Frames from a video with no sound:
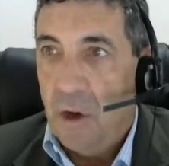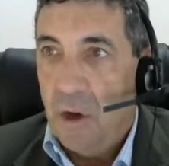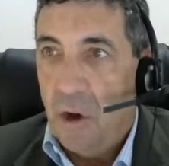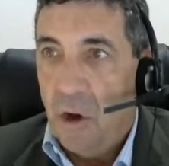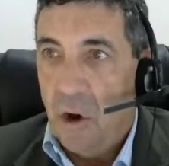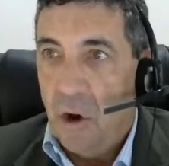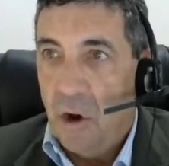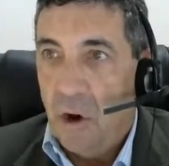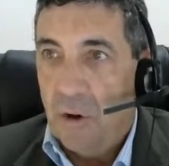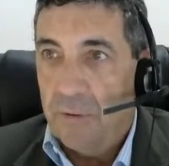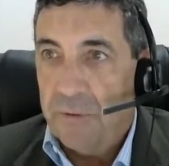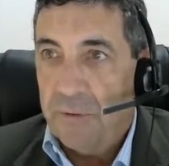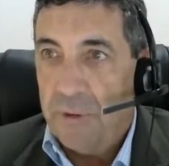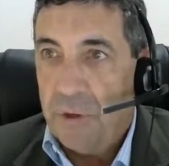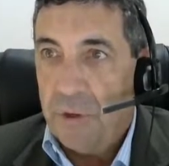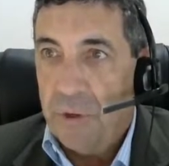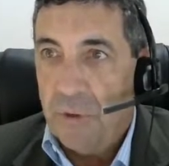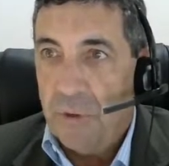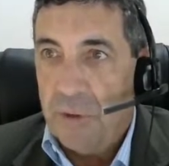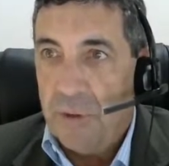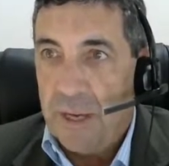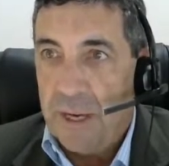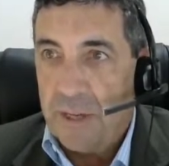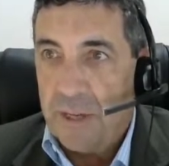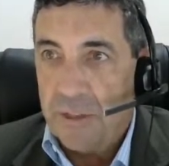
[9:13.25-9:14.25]
of
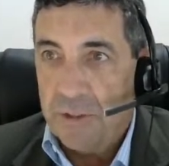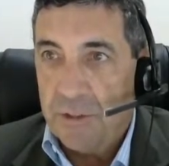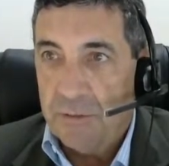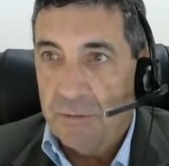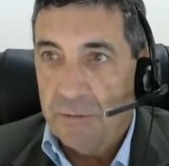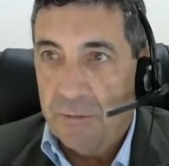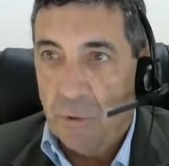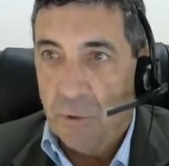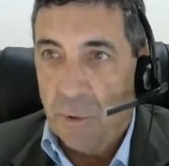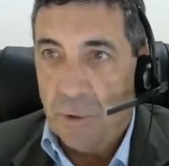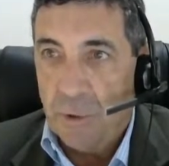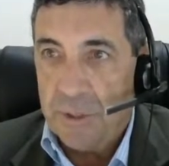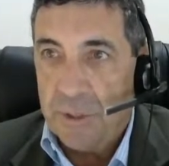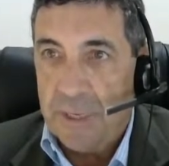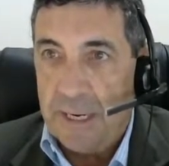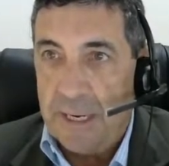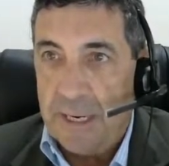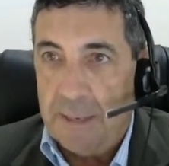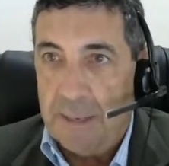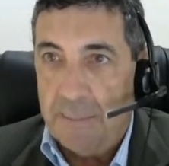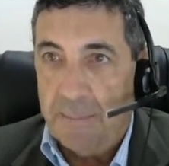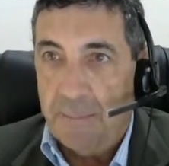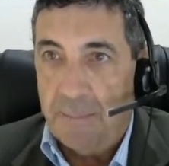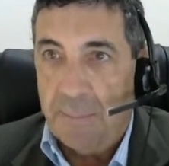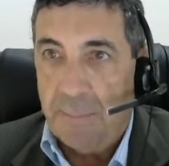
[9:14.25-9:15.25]

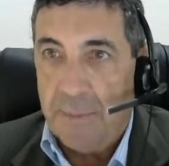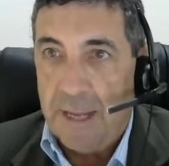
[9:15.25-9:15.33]
2014.